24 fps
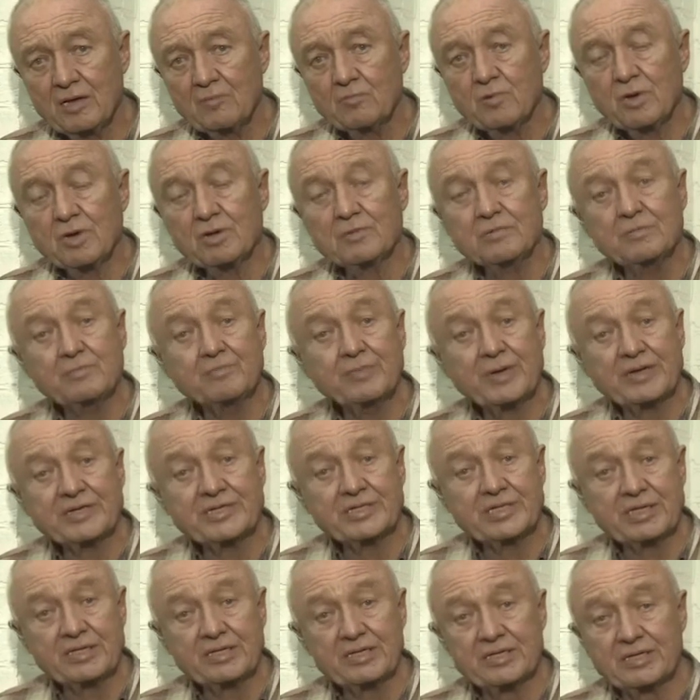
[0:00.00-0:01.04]
Well,
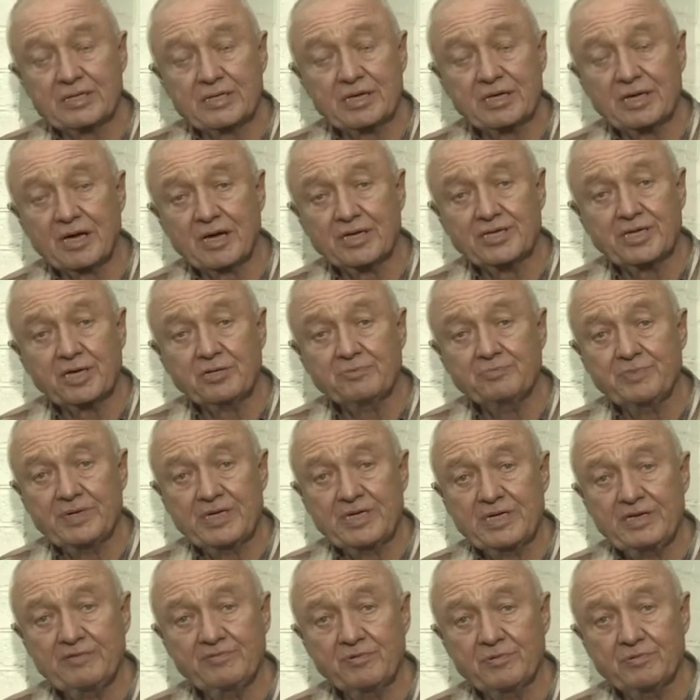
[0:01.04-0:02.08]
basically, I don't
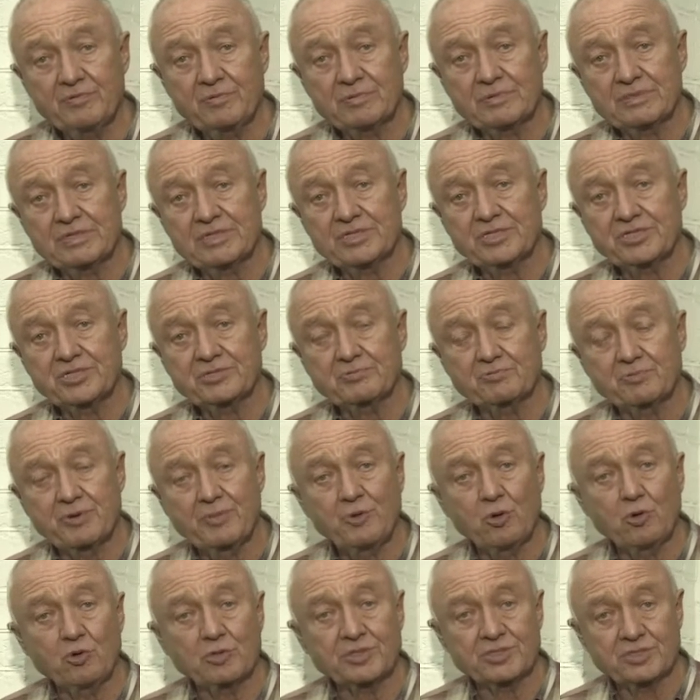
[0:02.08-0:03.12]
believe this
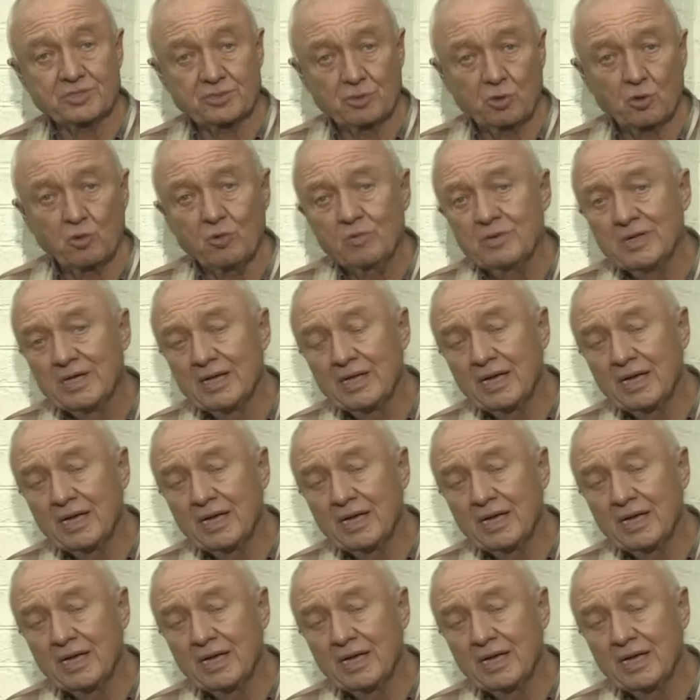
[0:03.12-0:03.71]
report at all.